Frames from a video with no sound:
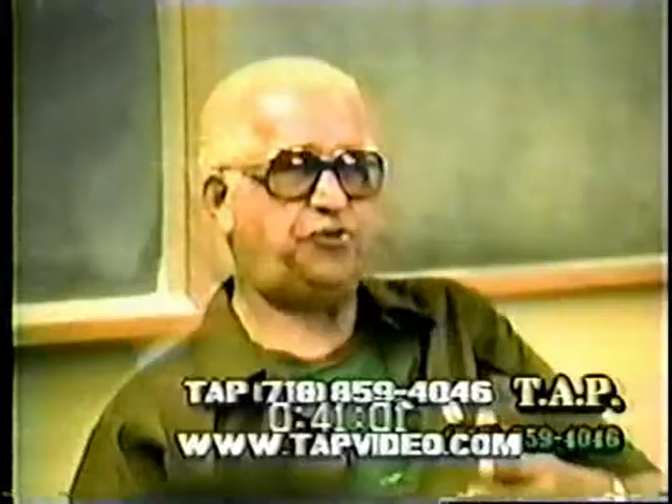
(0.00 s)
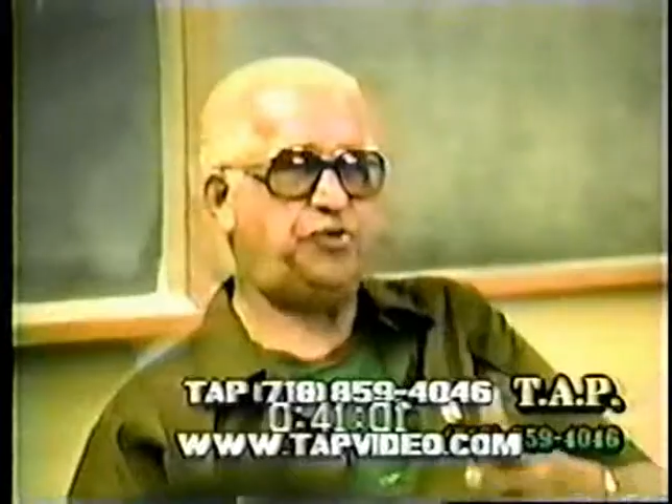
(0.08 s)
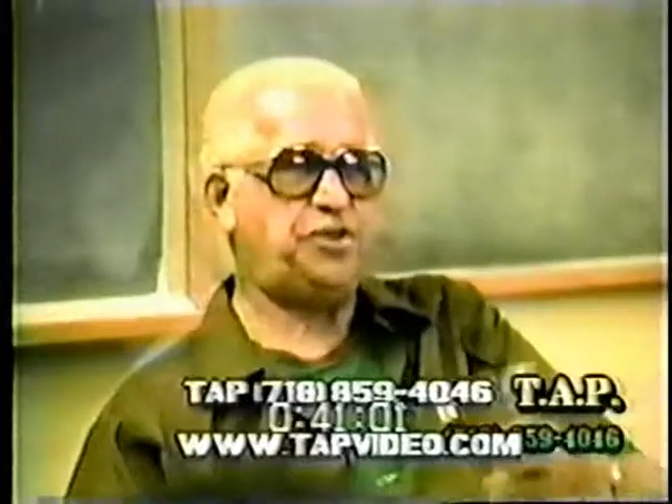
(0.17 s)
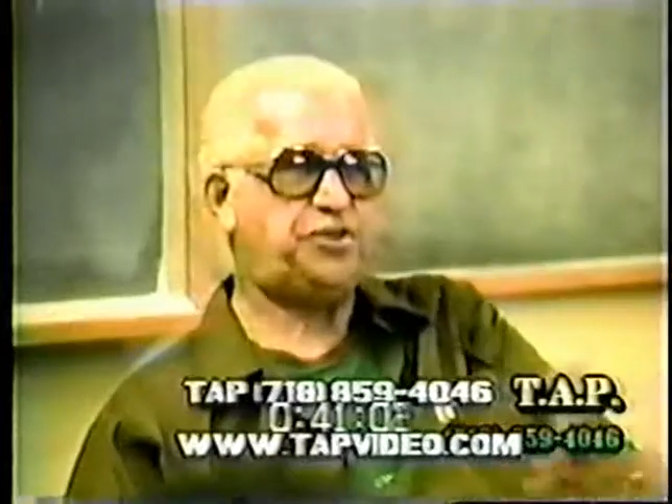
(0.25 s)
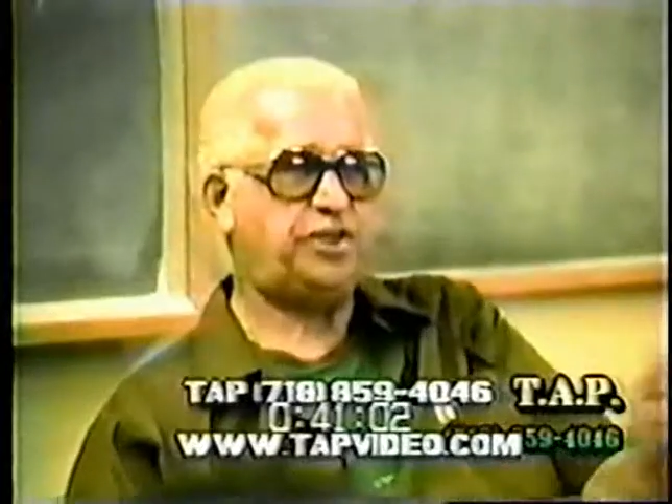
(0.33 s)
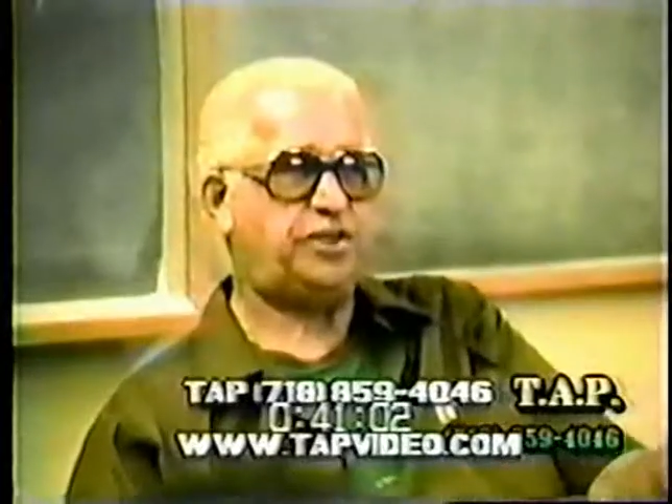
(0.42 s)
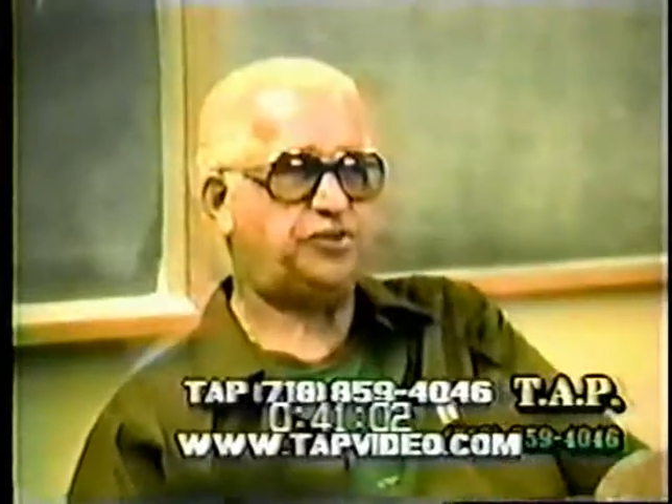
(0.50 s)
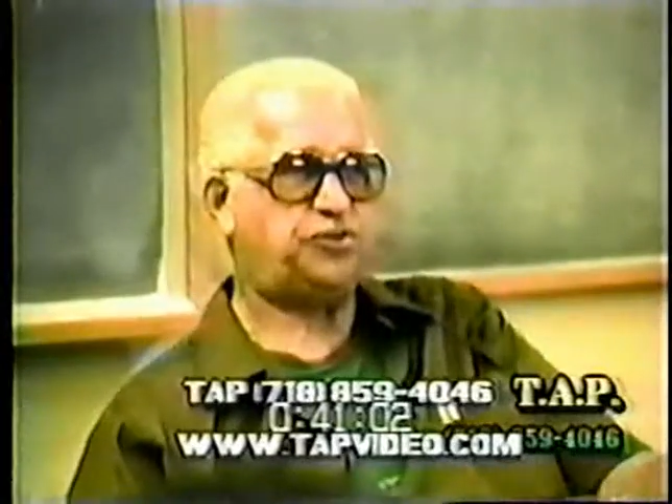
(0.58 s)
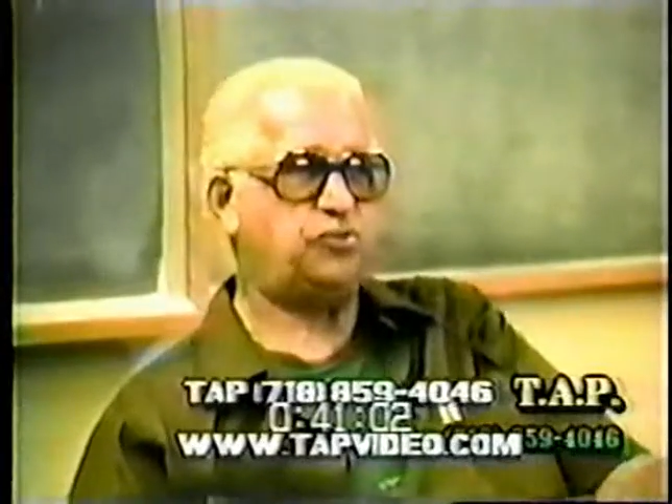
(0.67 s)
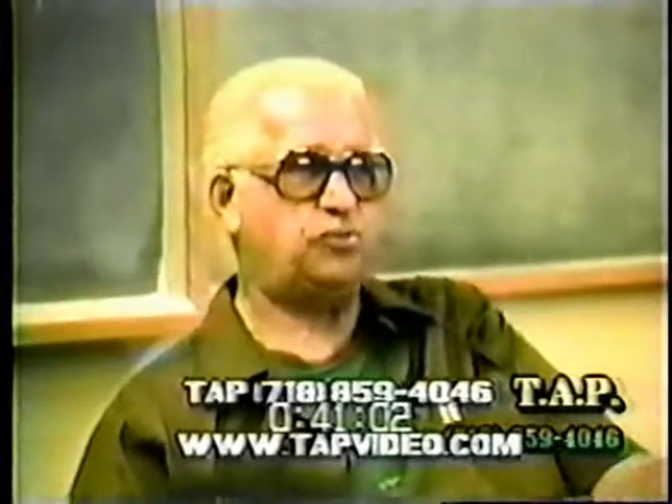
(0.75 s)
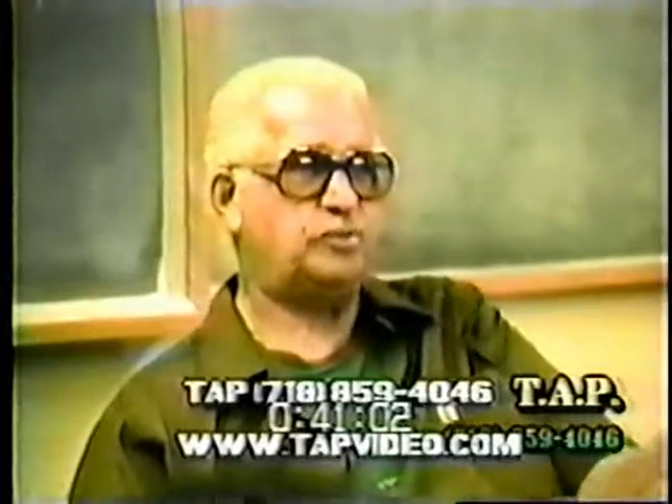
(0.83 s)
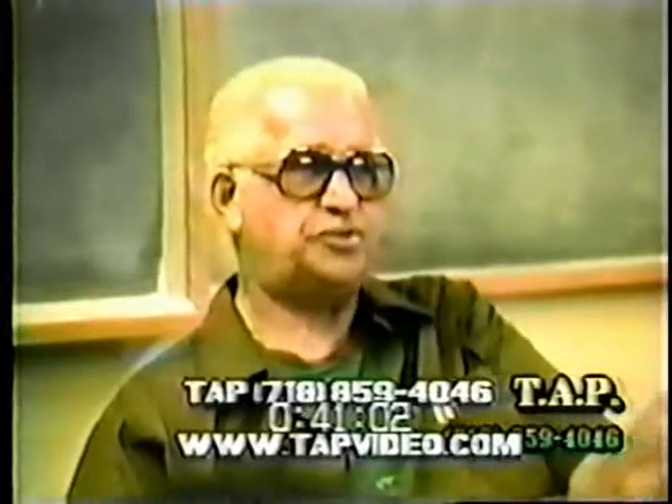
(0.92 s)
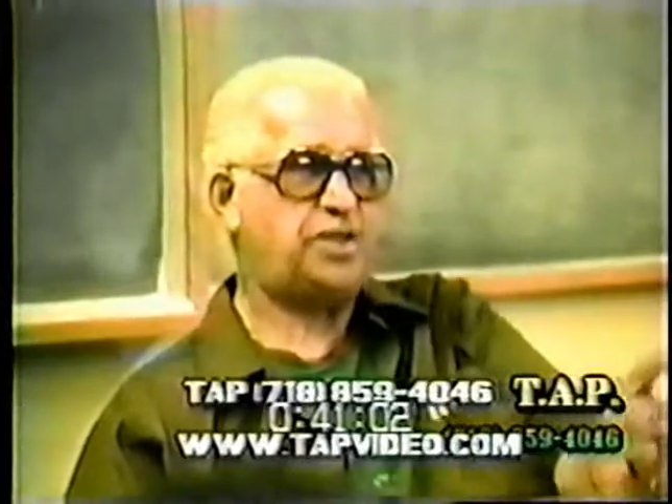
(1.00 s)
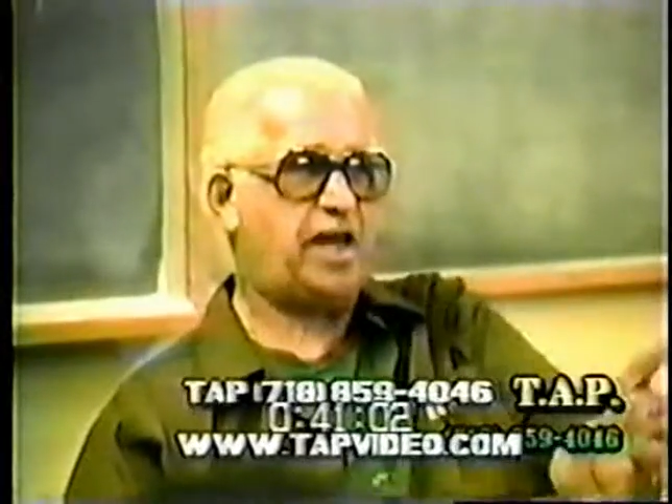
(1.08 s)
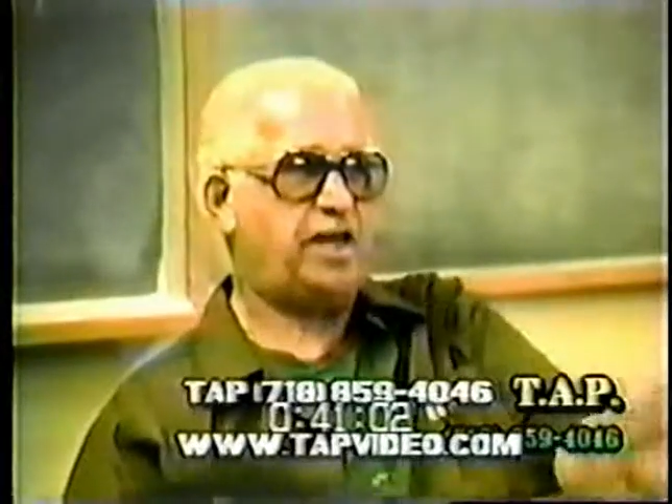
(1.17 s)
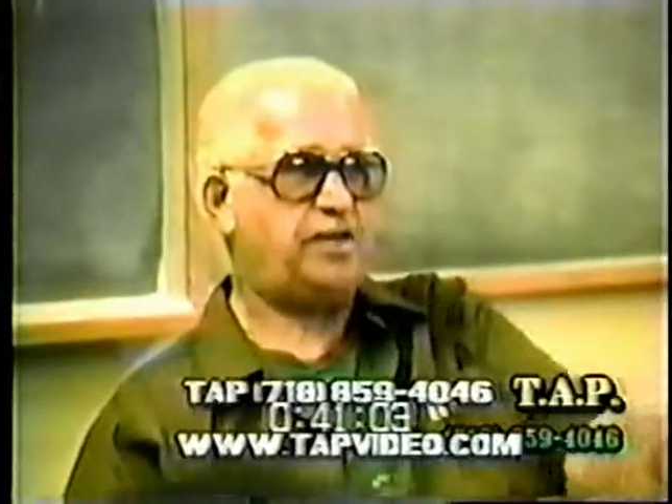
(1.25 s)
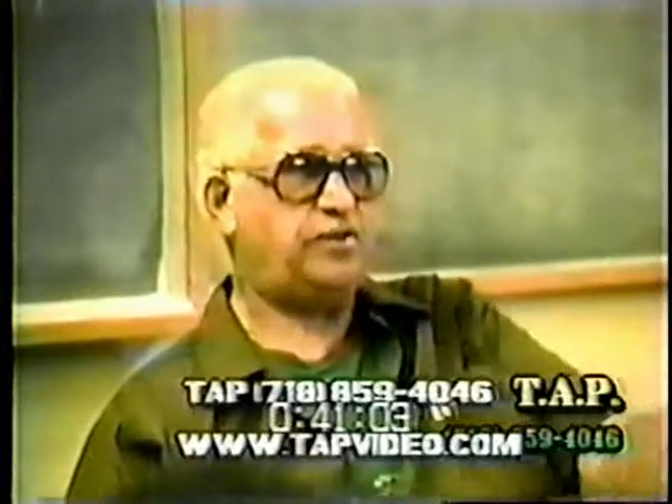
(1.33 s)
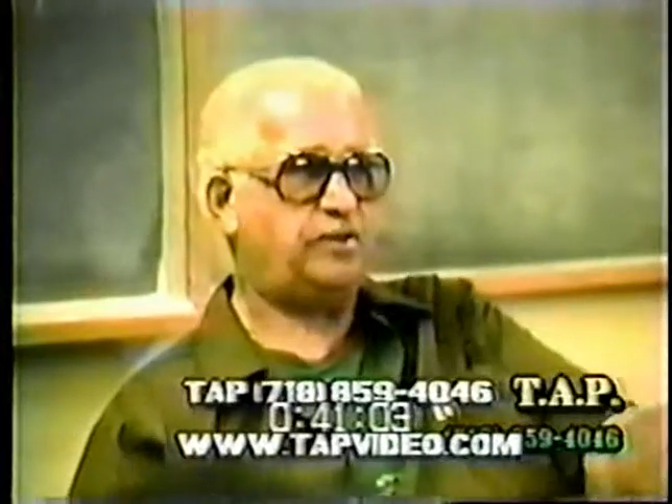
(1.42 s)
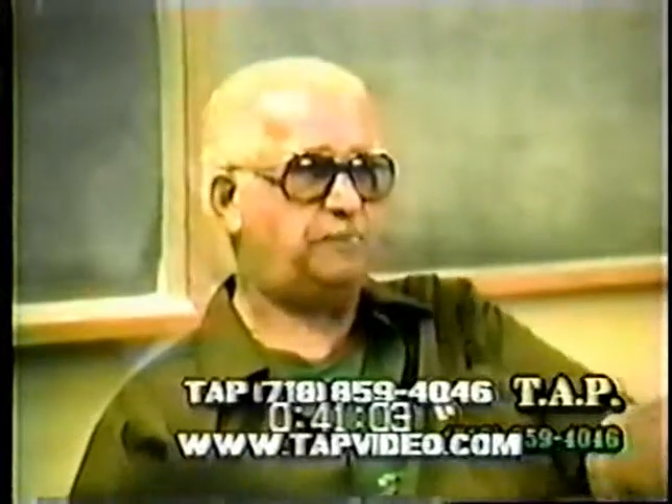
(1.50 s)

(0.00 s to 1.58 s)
treaty that you will sign